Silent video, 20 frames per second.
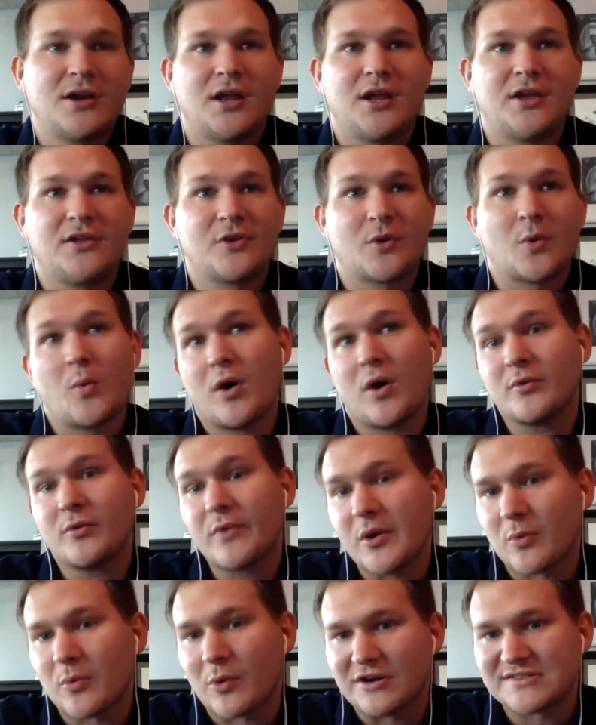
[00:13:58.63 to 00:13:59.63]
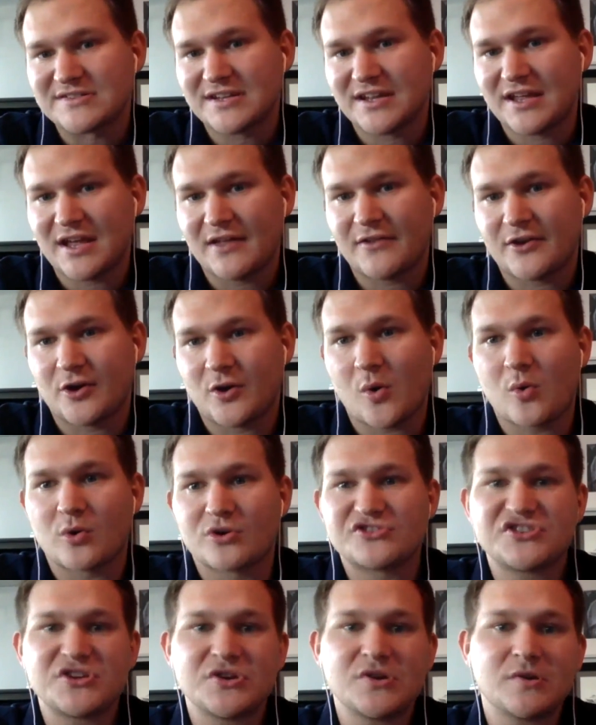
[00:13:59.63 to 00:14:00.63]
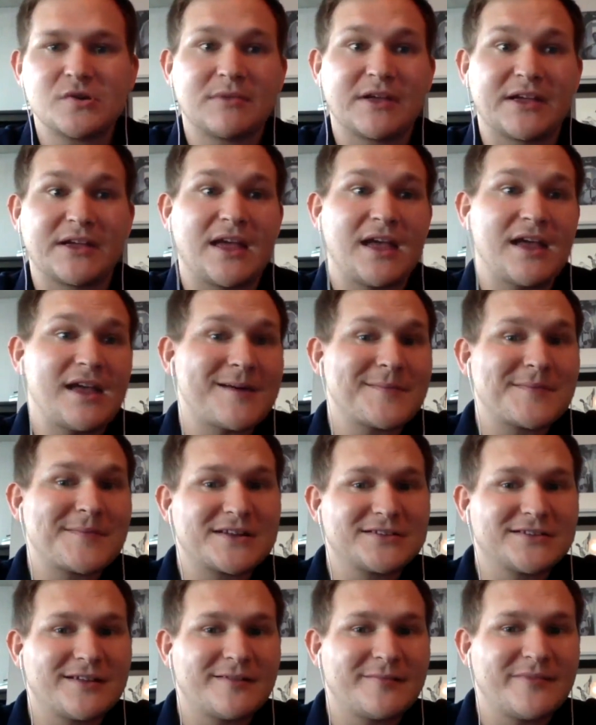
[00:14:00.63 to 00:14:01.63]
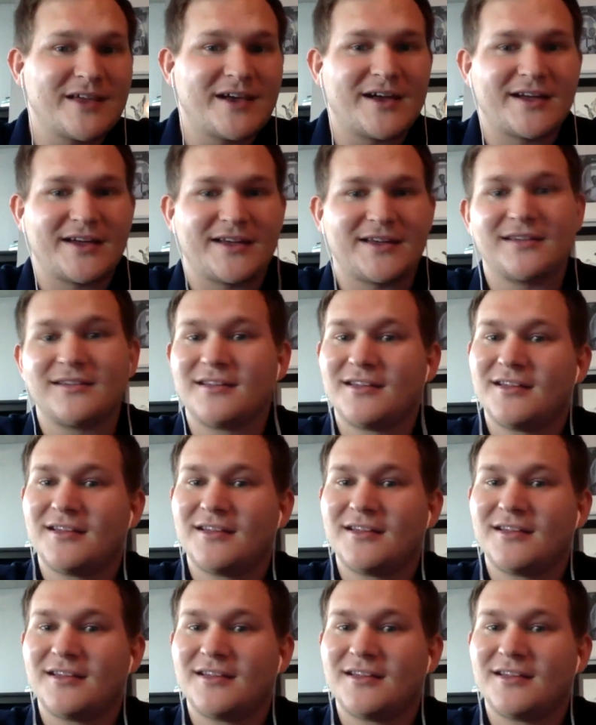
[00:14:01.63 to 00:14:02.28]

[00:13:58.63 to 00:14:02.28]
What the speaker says: Either 1, we worked together, or 2, I'm like, hey, I'm an alumni.